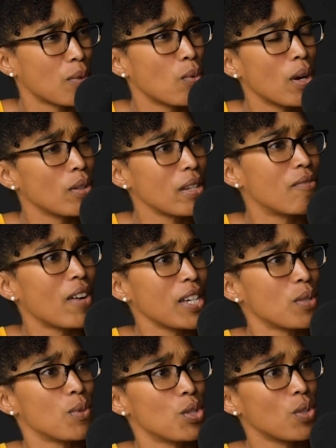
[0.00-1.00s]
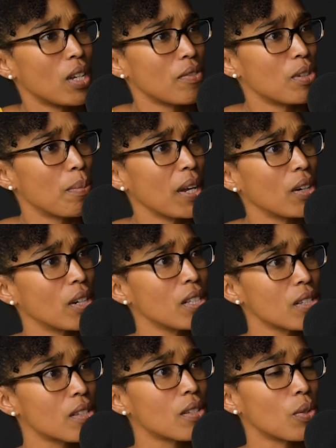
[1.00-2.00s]
what advice would you give to
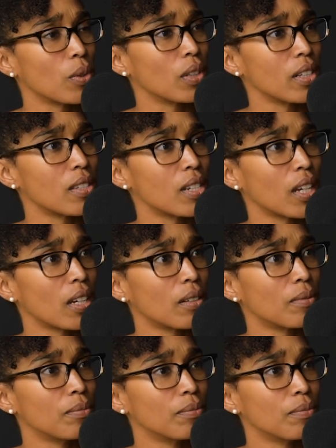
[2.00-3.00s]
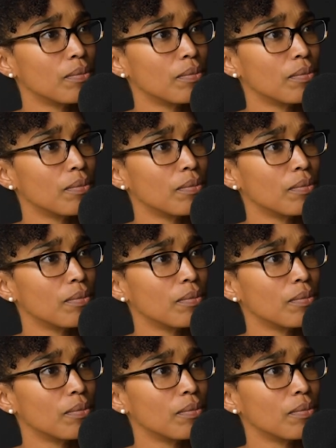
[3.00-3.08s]
parents who are listening?